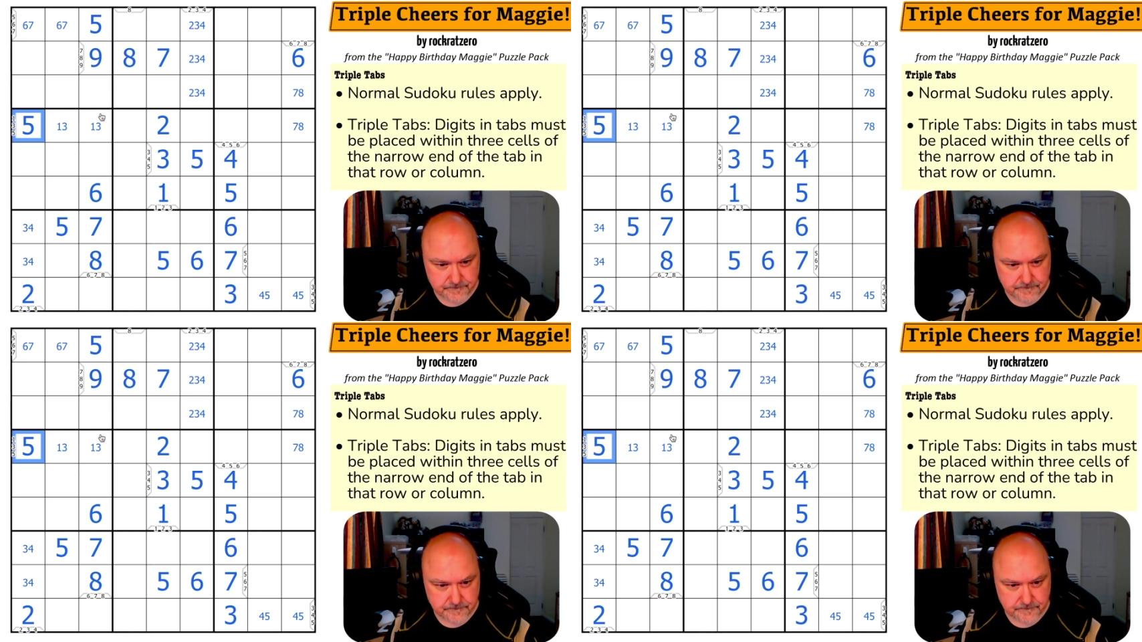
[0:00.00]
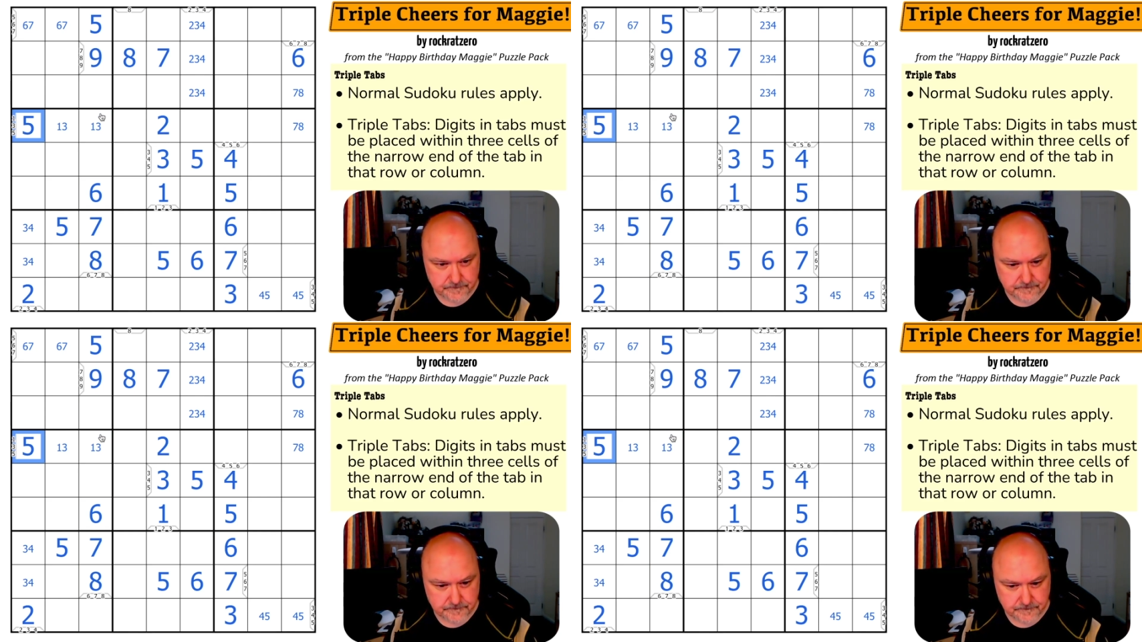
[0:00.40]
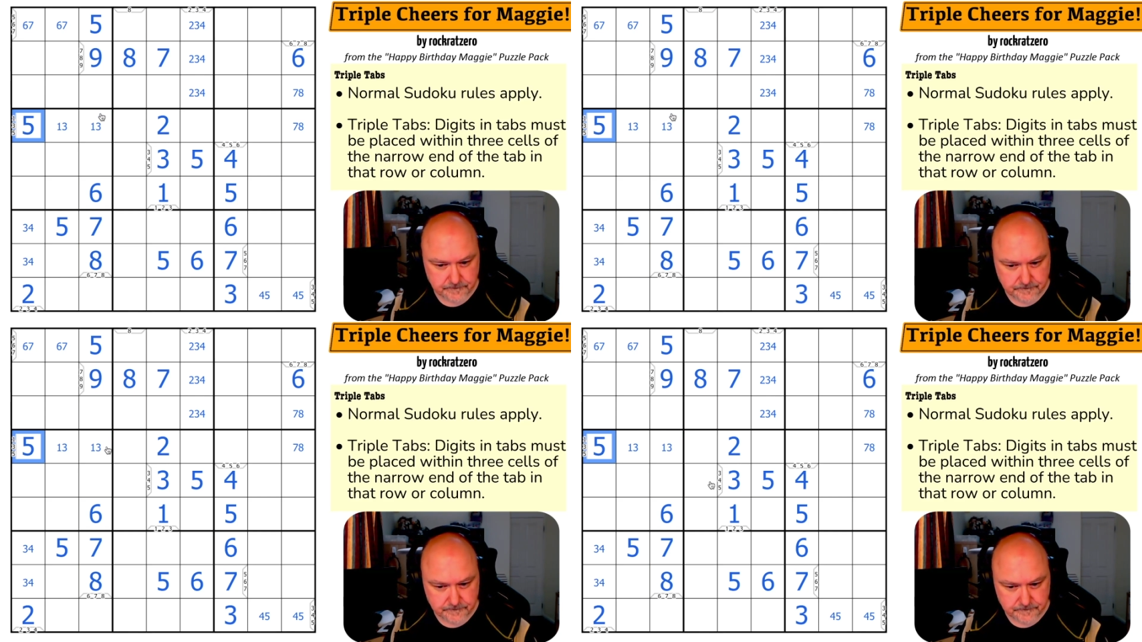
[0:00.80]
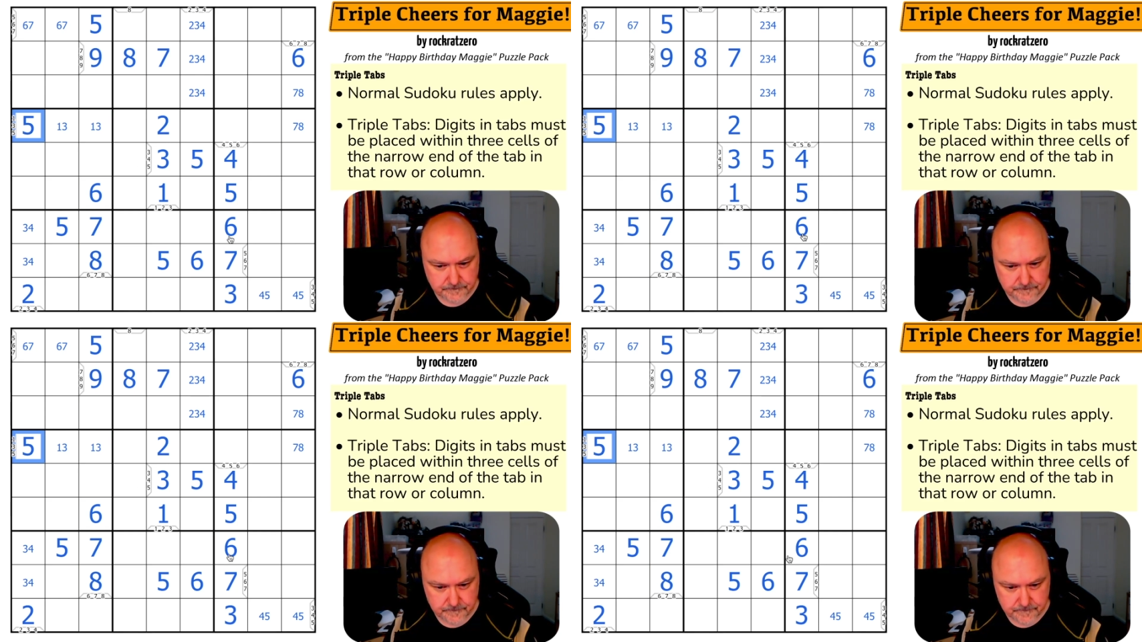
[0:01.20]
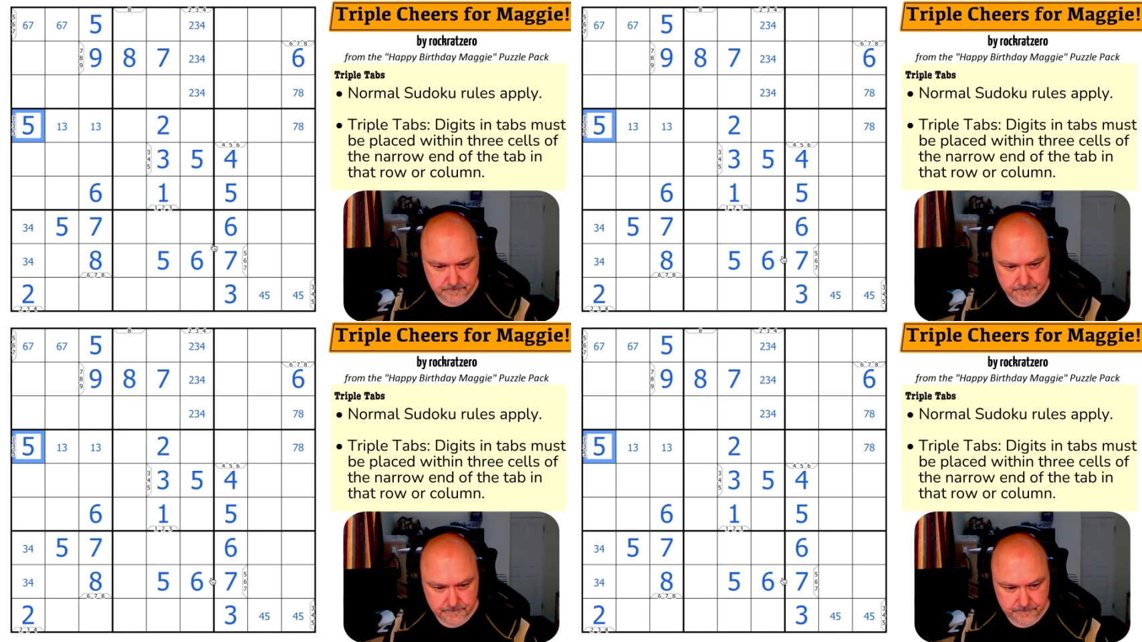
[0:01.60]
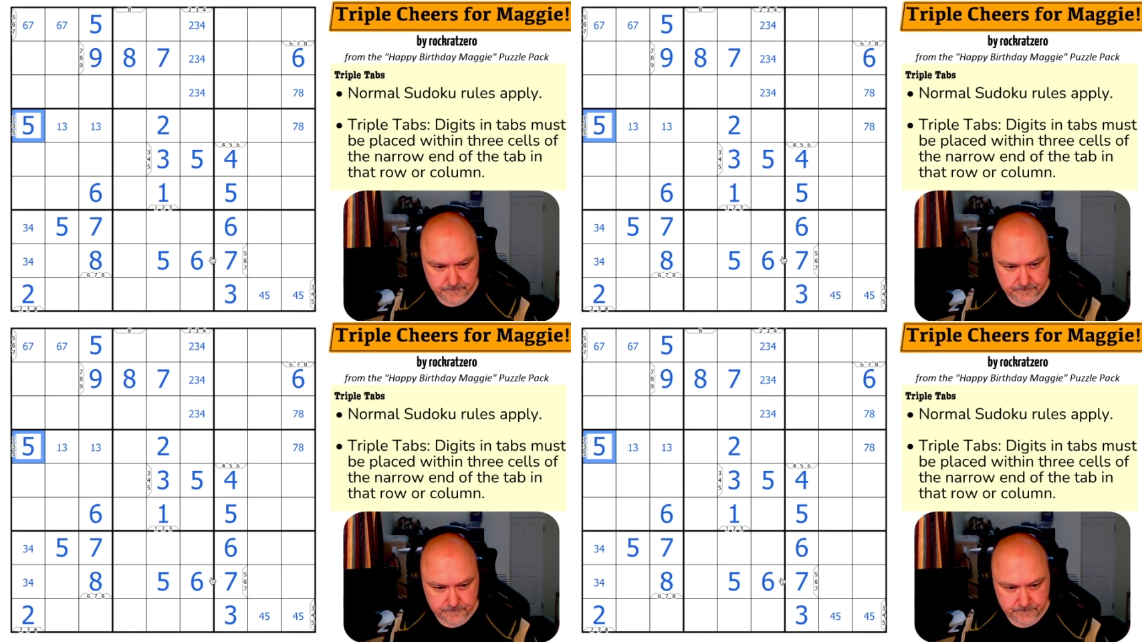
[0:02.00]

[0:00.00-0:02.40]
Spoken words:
(no one is talking)